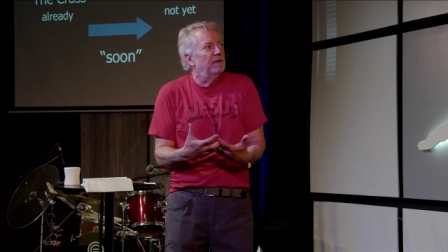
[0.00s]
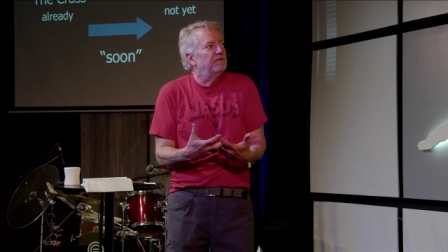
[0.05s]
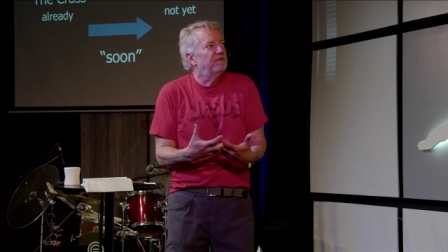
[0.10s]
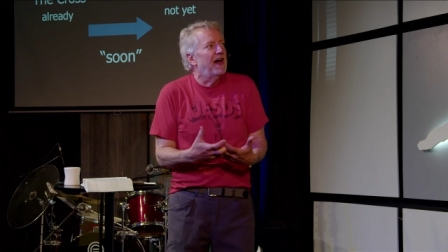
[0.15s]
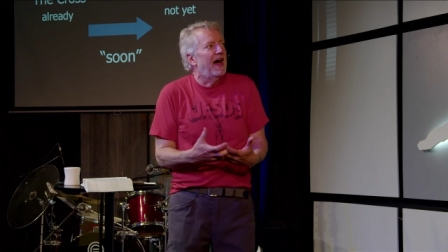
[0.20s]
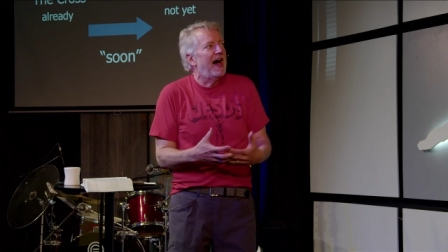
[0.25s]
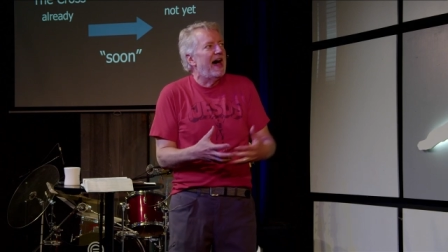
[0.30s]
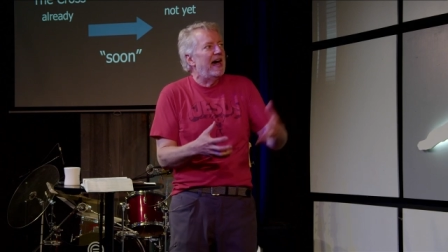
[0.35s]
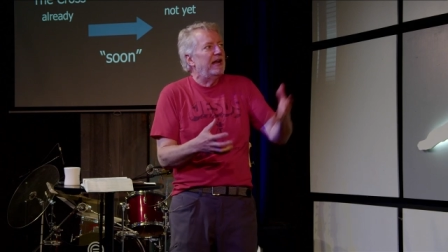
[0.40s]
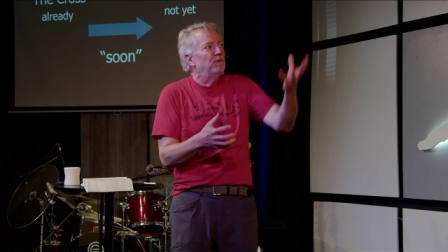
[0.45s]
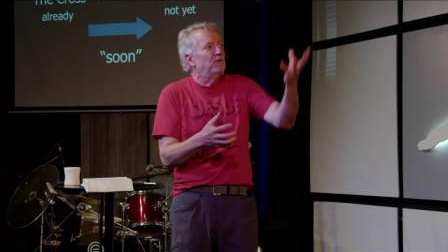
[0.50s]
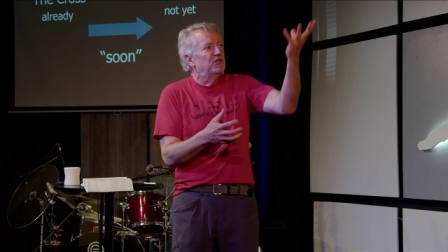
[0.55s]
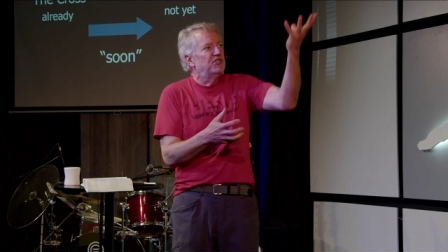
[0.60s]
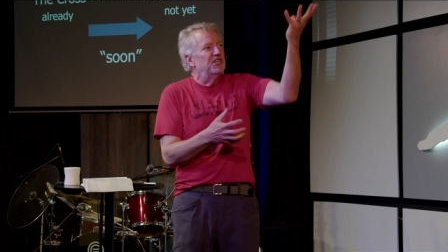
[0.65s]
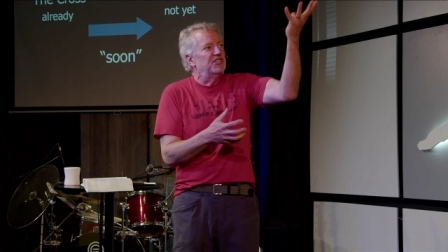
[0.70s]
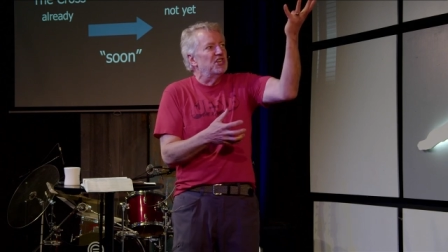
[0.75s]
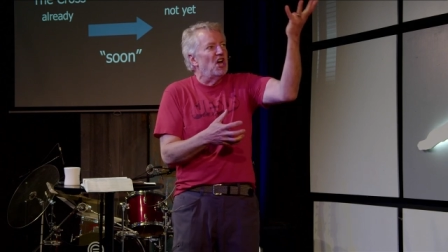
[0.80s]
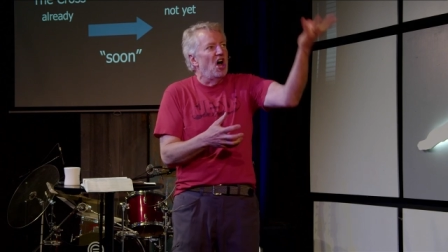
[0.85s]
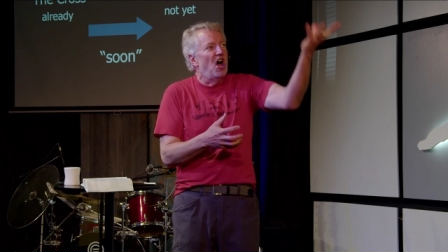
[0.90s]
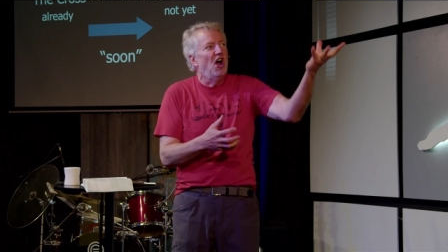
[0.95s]
of God, which
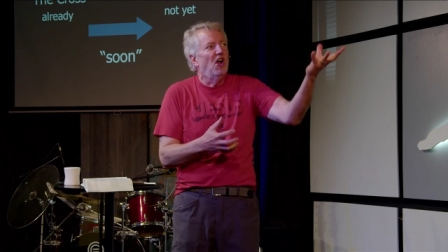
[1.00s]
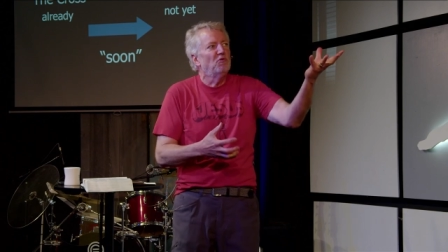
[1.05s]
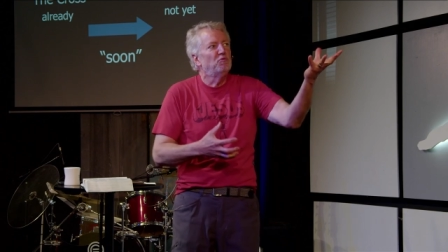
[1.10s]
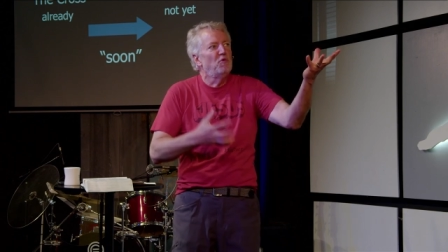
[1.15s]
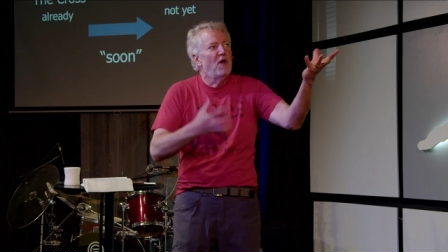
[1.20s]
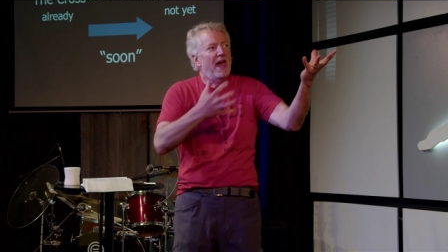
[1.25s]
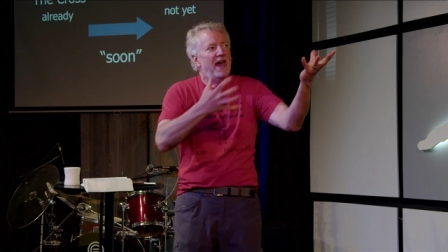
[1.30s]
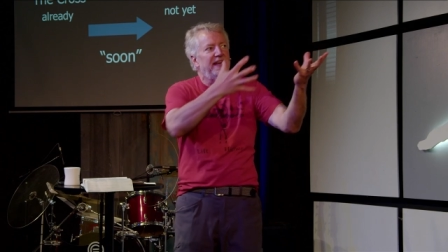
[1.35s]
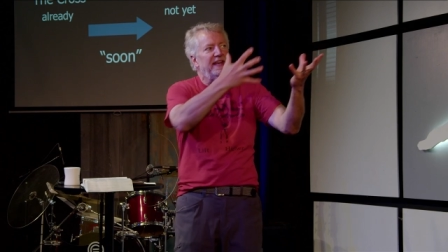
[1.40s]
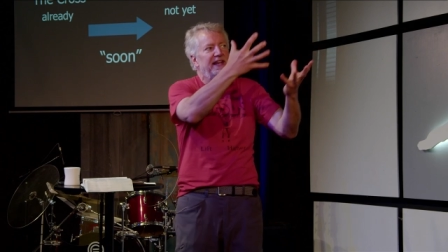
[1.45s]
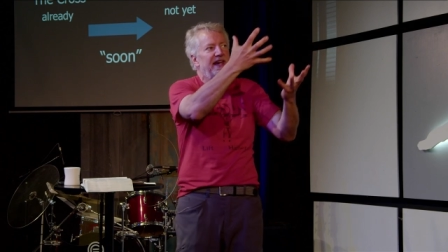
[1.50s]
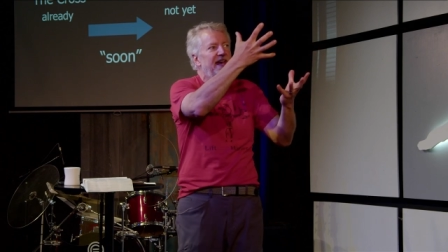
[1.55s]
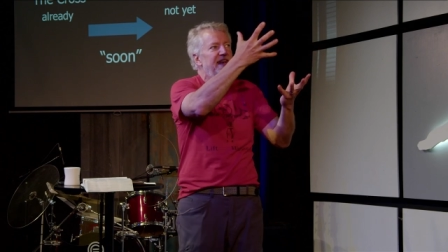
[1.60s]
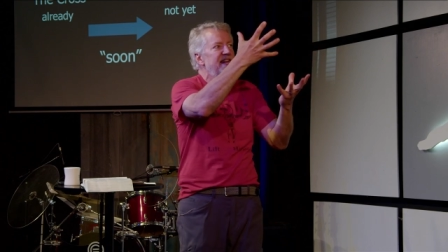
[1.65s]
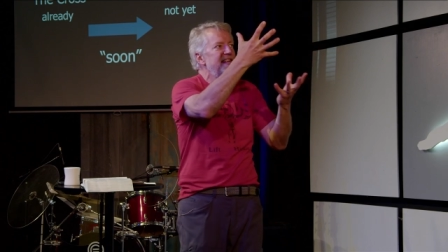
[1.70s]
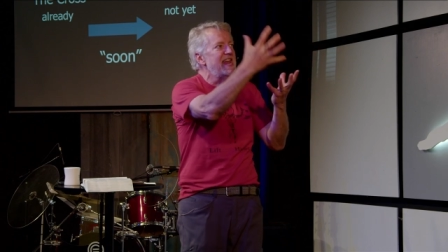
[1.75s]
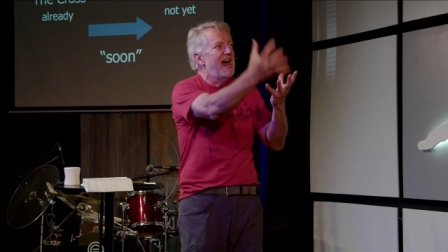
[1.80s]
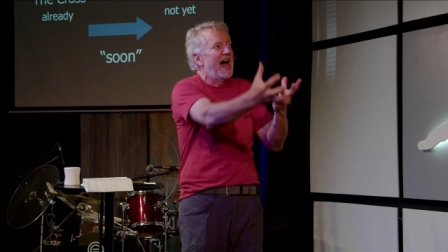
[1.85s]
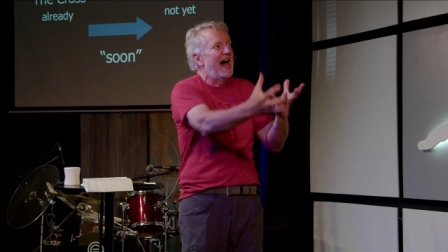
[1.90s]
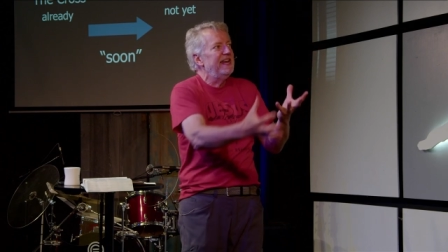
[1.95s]
is already
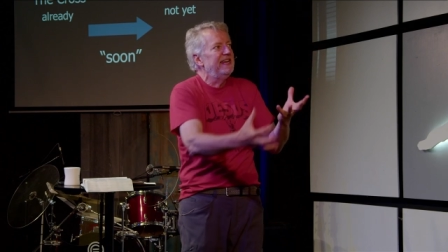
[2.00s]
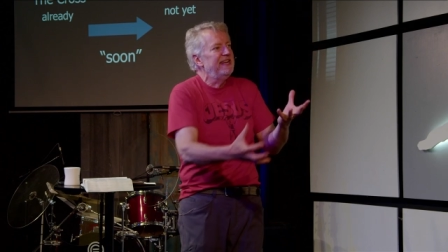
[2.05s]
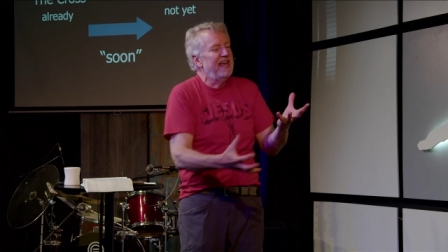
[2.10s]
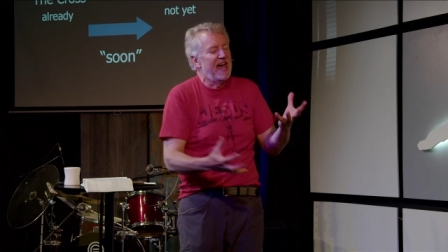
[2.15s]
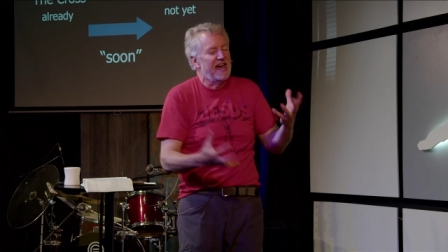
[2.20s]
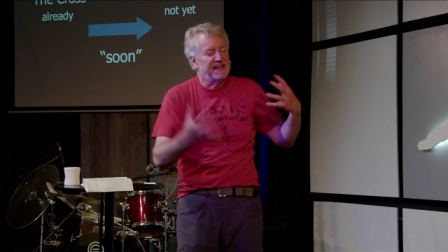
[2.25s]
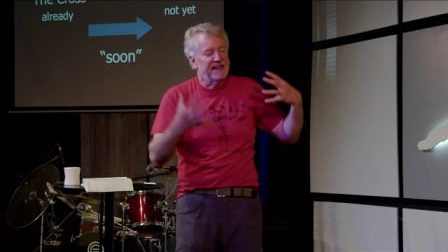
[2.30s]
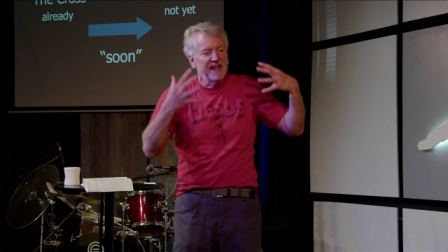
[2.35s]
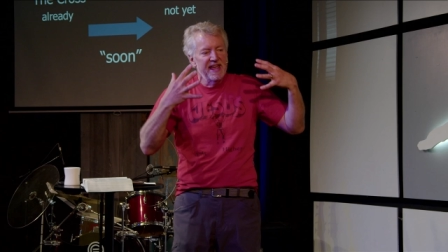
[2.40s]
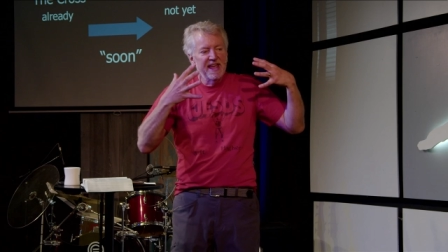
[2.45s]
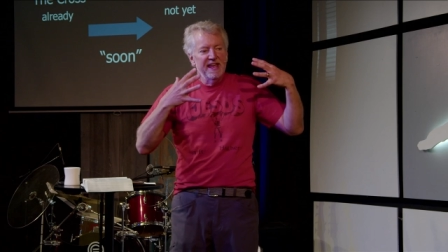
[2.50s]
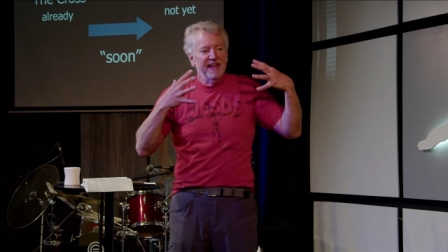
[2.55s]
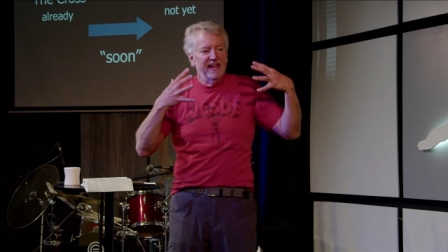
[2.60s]
and not yet.